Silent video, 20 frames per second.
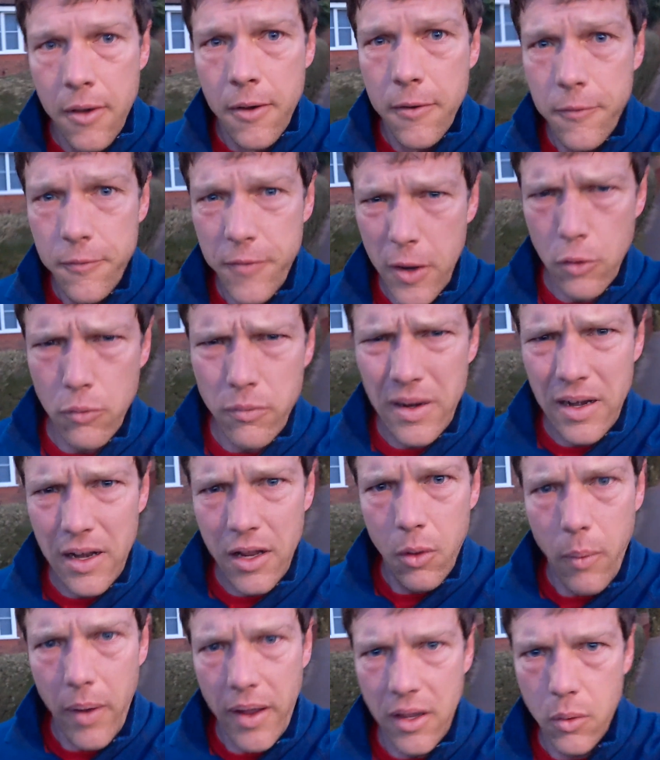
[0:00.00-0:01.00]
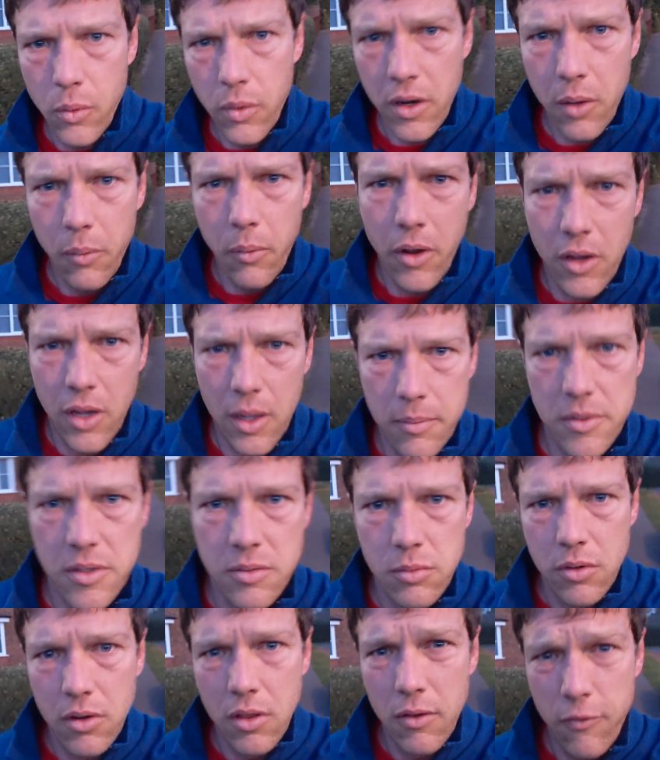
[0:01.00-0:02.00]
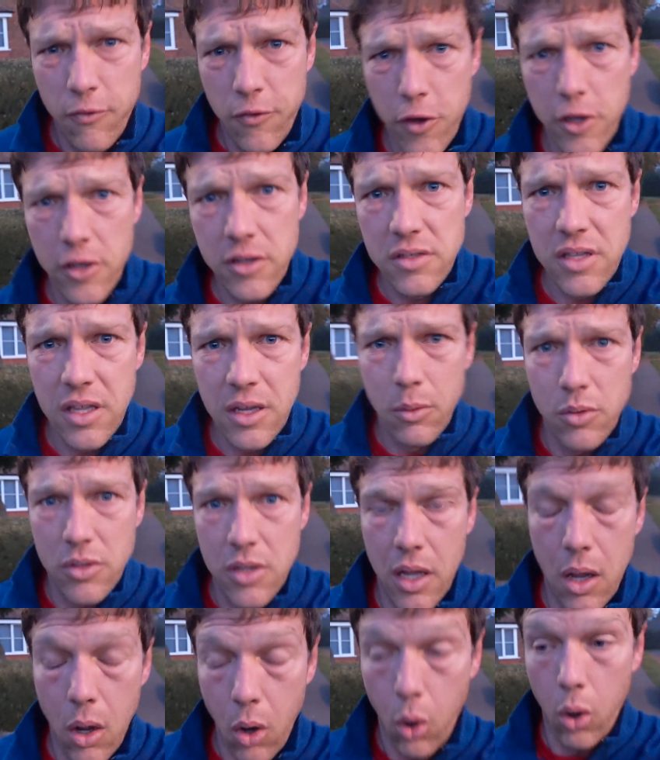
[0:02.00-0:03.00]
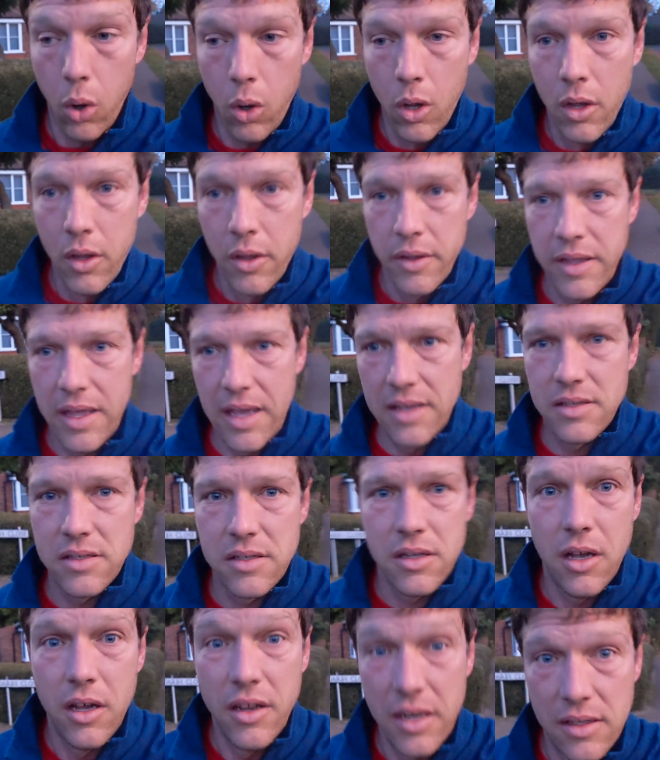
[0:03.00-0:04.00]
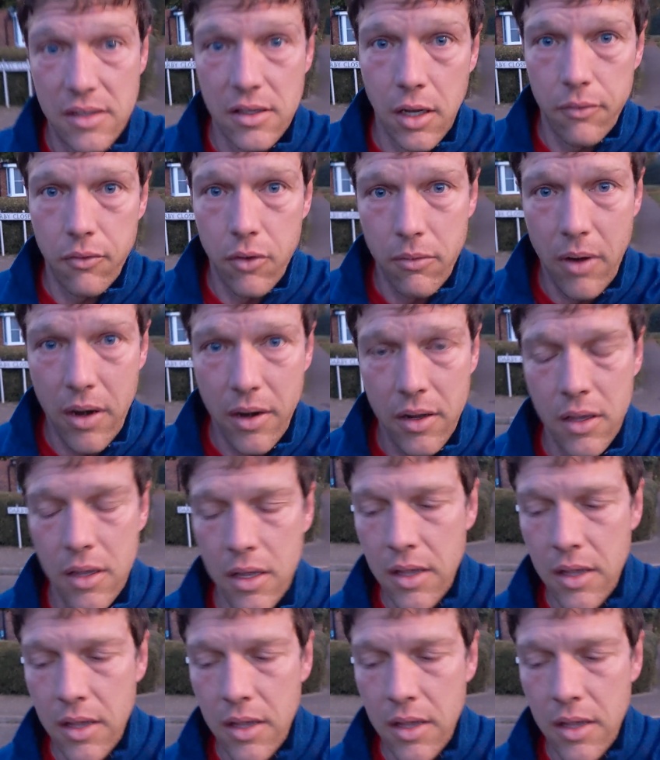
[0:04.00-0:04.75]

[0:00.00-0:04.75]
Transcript: felt really awake. When I woke up this morning, the first thing was like, oh yes, I need to go for a run.